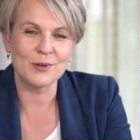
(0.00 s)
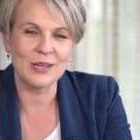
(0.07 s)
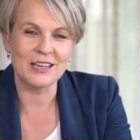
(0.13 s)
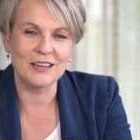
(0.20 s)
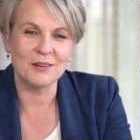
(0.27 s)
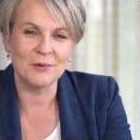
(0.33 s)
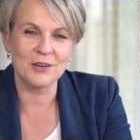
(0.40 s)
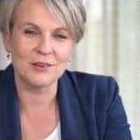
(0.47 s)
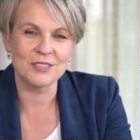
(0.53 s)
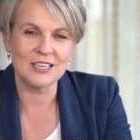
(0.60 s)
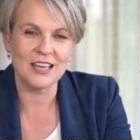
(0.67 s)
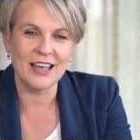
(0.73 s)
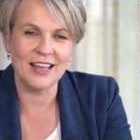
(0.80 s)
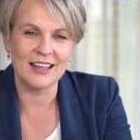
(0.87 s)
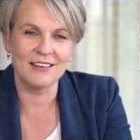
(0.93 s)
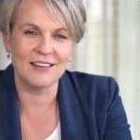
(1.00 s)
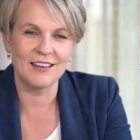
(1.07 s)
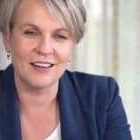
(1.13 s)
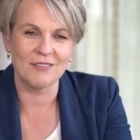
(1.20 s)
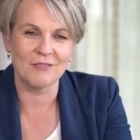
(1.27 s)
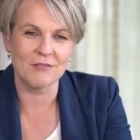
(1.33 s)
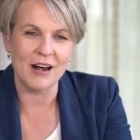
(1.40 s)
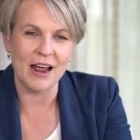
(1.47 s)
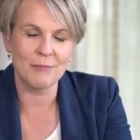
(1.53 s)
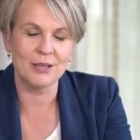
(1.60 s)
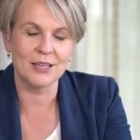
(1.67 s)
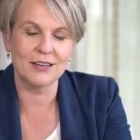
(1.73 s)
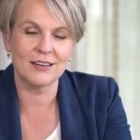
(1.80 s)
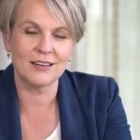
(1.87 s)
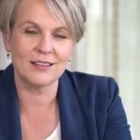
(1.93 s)
We, we also had a
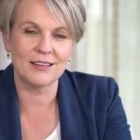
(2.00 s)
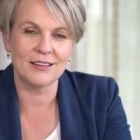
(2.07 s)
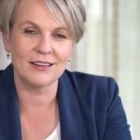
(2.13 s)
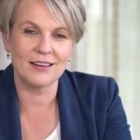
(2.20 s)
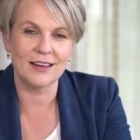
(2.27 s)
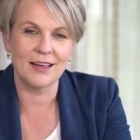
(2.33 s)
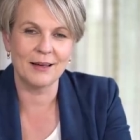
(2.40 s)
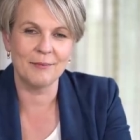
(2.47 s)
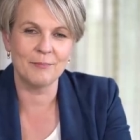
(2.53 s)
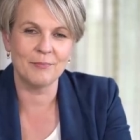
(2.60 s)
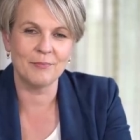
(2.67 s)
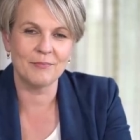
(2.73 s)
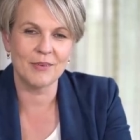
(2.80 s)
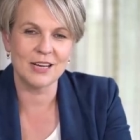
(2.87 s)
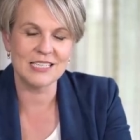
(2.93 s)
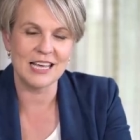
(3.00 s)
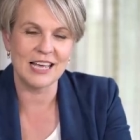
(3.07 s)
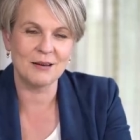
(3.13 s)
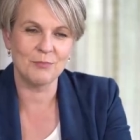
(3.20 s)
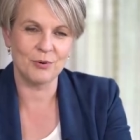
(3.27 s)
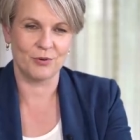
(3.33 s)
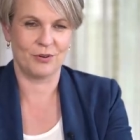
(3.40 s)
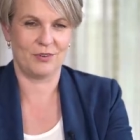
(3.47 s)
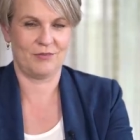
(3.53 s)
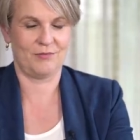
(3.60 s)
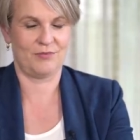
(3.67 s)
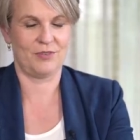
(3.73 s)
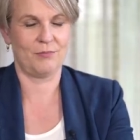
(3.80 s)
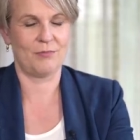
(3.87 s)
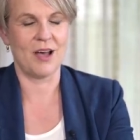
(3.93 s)
rabbit that um, my dad bought
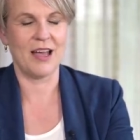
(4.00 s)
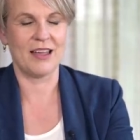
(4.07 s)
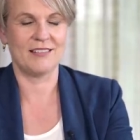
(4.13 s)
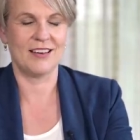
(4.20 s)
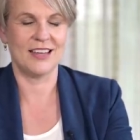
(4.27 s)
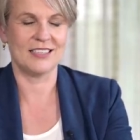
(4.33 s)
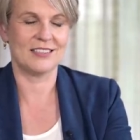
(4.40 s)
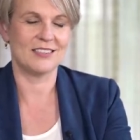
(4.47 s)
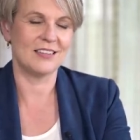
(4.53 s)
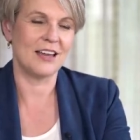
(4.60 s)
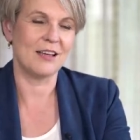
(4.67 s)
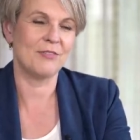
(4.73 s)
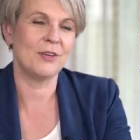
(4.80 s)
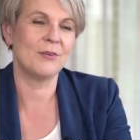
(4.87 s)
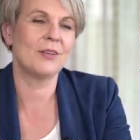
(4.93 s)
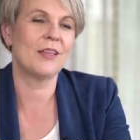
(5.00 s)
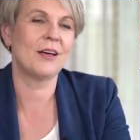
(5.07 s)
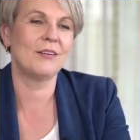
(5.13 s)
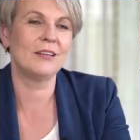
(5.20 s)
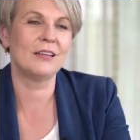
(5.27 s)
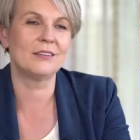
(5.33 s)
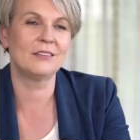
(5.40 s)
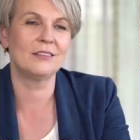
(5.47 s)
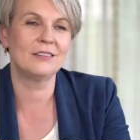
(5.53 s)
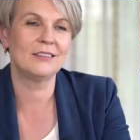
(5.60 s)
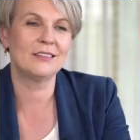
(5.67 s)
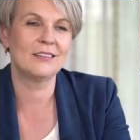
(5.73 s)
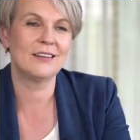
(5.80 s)
for my niece and nephew when they were little.